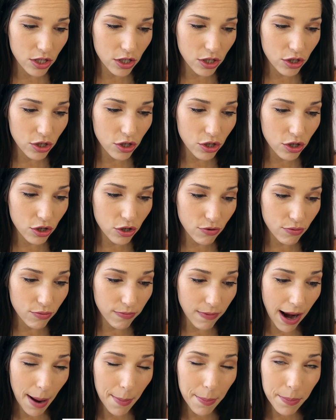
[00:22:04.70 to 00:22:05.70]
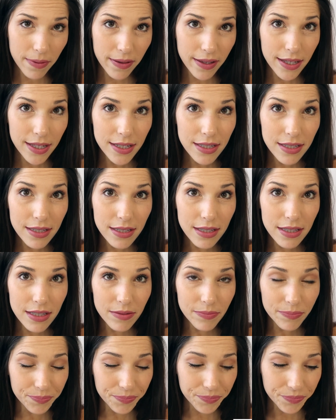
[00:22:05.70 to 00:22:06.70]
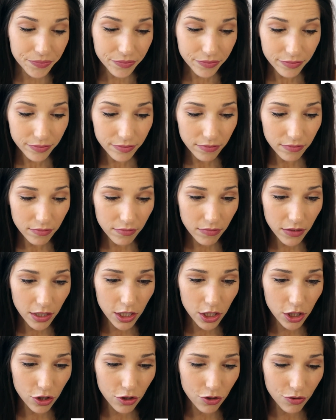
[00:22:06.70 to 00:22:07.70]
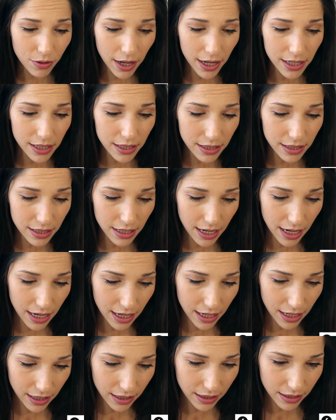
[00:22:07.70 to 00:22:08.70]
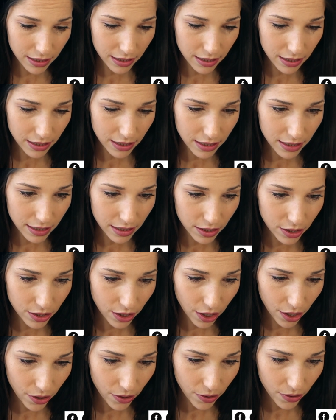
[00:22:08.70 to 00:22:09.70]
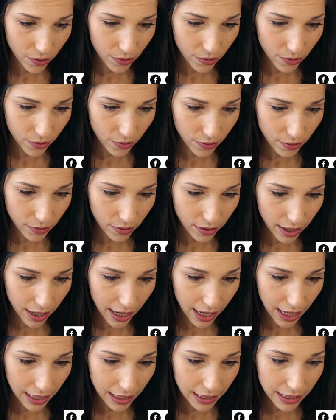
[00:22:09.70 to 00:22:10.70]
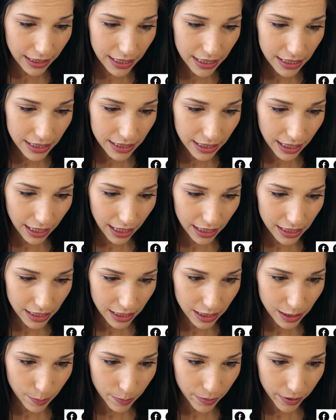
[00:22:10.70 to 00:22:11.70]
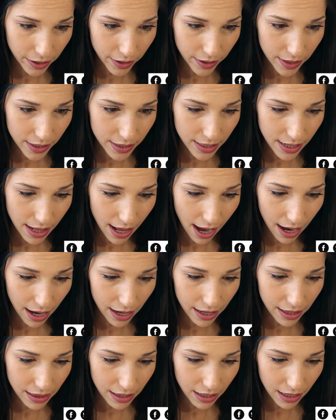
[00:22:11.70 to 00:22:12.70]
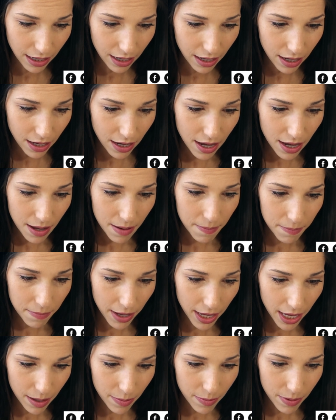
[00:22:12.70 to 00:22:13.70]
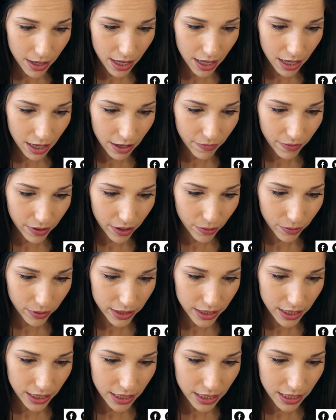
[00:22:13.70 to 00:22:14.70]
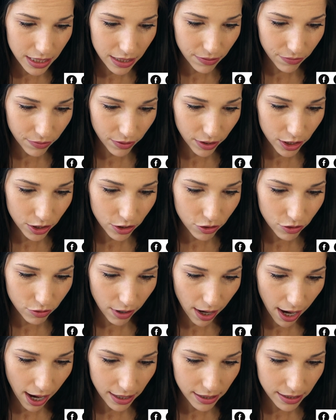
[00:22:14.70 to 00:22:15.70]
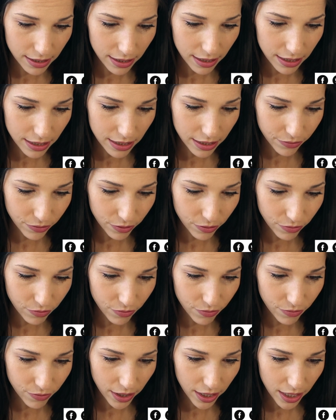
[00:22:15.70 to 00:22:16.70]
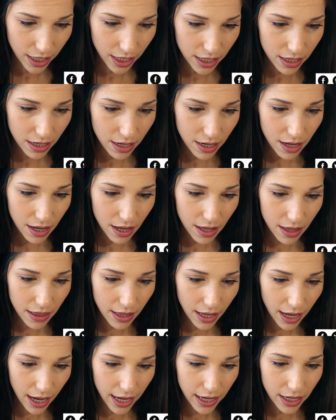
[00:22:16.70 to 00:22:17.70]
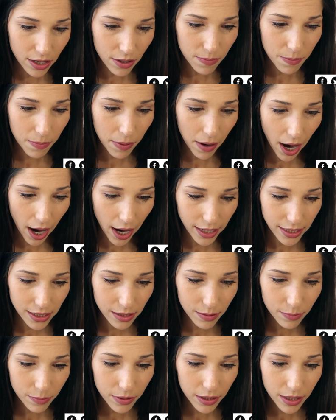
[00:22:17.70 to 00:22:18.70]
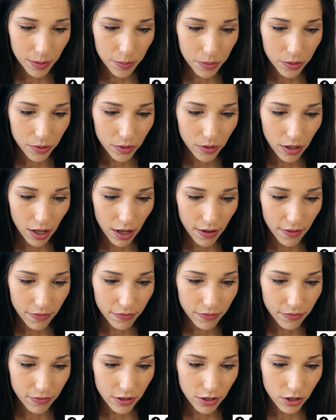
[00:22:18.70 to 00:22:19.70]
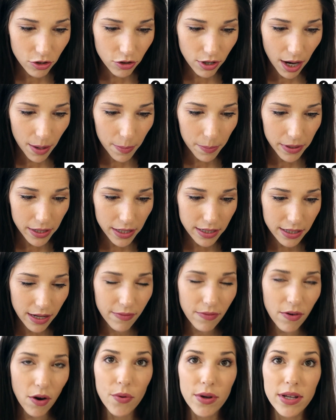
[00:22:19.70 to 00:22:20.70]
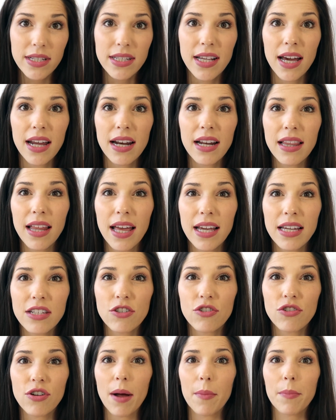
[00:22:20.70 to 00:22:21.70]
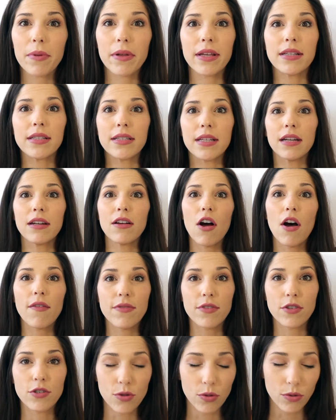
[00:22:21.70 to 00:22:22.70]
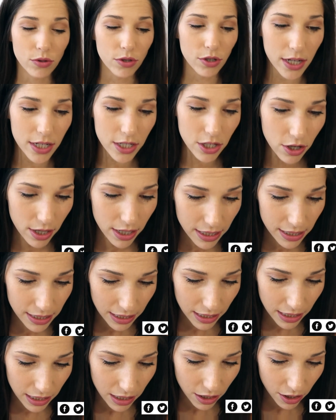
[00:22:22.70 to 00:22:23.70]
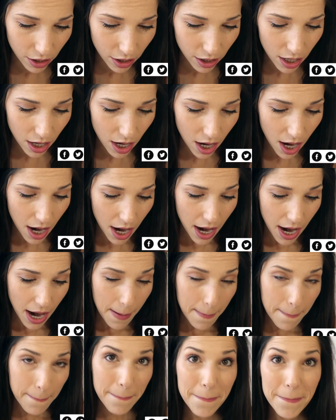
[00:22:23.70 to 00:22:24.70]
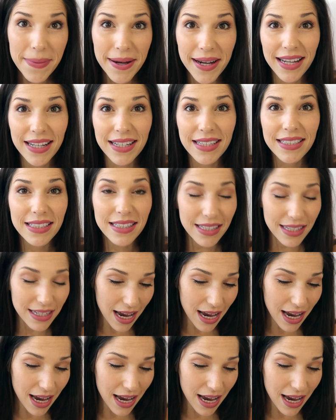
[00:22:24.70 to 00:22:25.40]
strapless dress, and so at least I got to experience that. I think maybe if it was a different dress, a different fitting, that I could possibly pull off strapless. I've always kind of liked strapless and off the shoulder, as you can see here, but